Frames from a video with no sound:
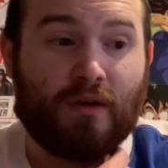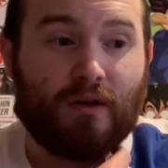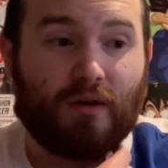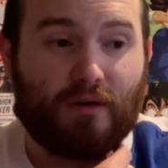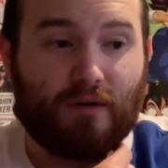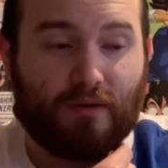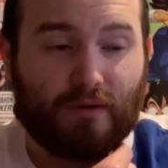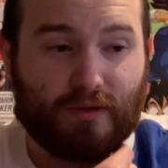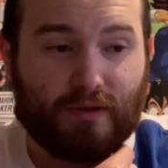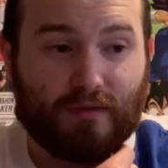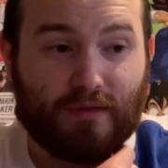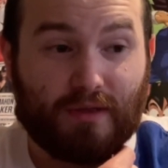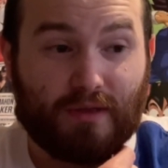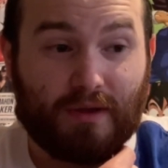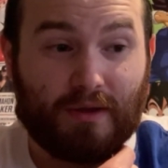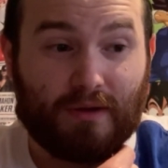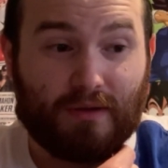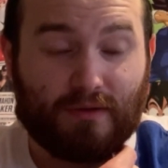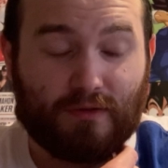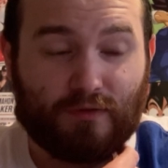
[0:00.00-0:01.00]
on it
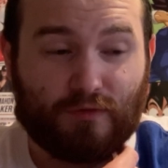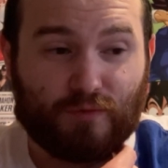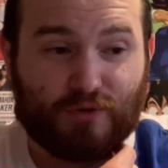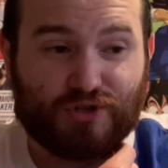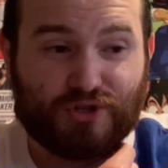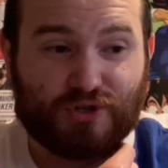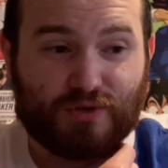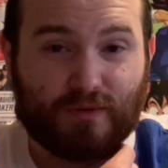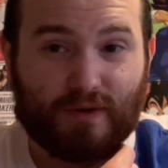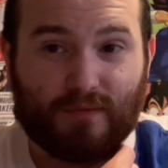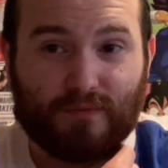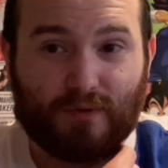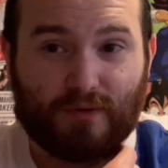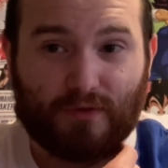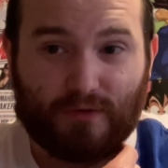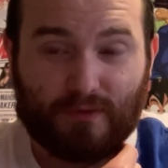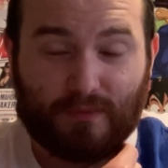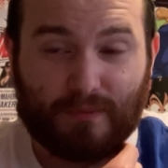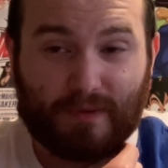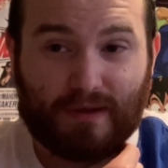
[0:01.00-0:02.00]
there. The situation when I first
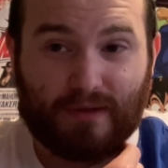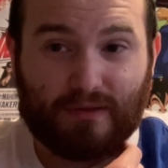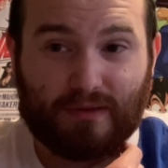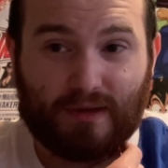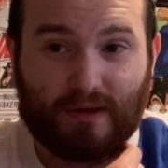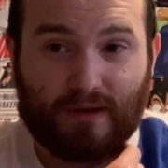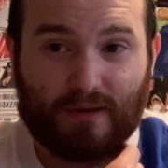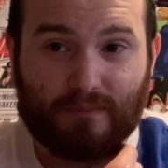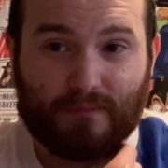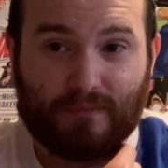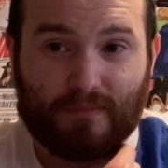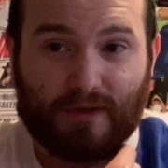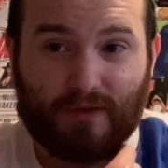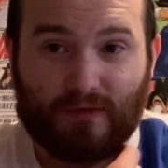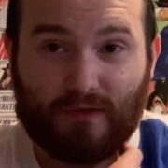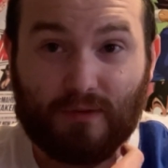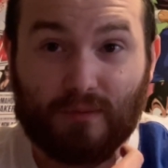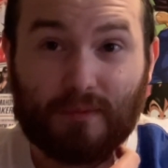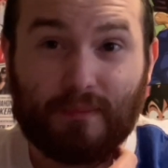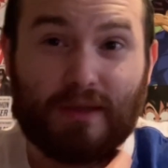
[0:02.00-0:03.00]
heard about it there. I
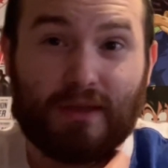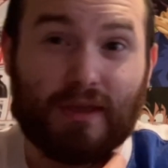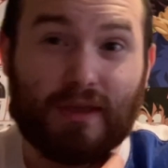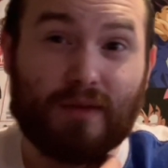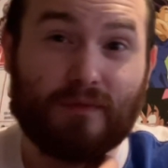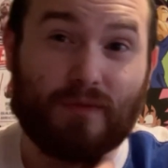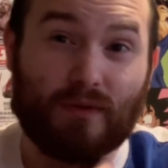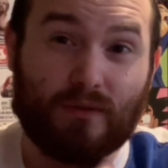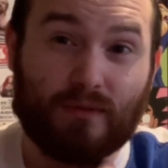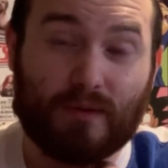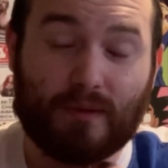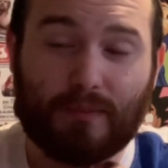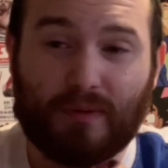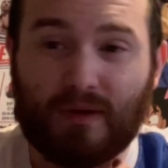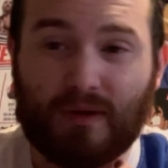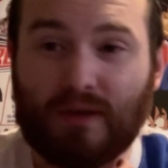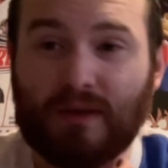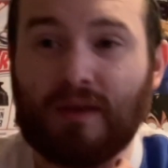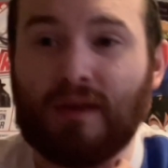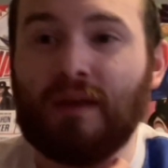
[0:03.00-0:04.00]
said I would make a follow up
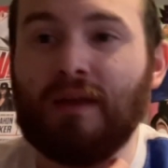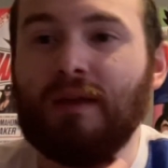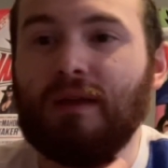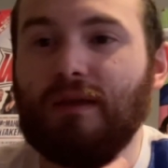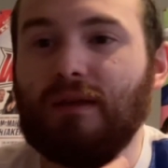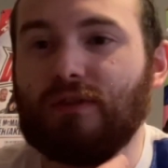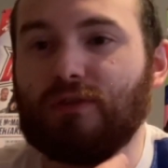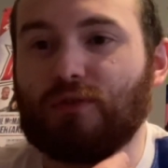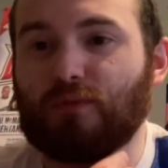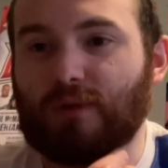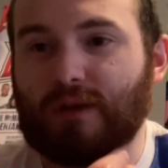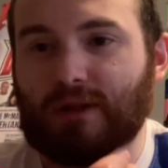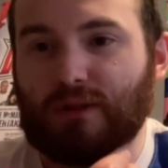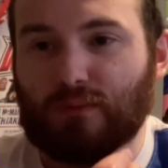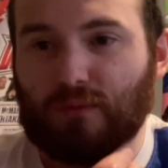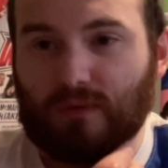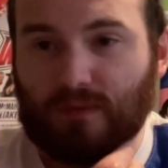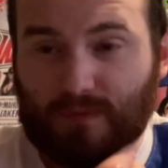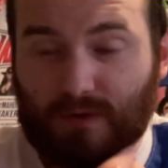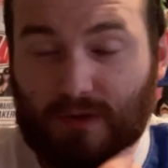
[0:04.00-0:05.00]
thread
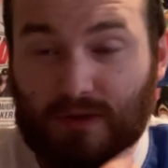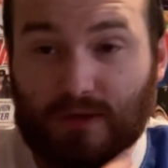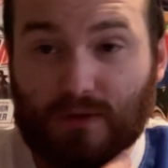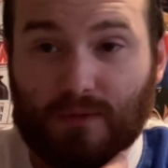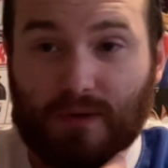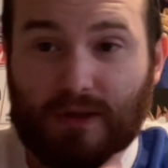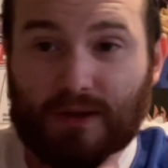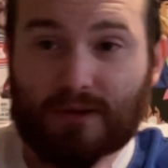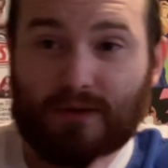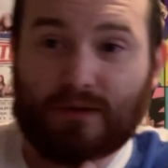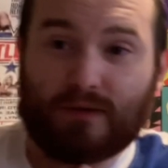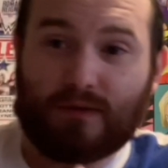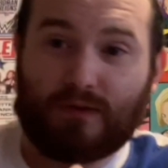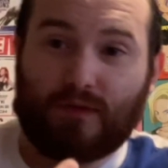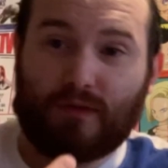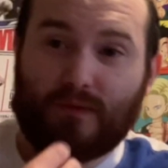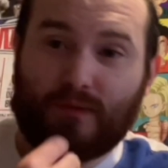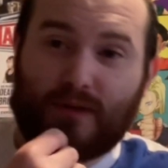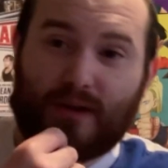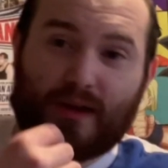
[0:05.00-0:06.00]
or video here
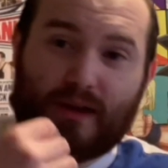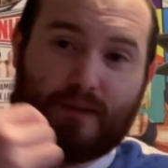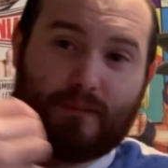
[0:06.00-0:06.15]
to kind of get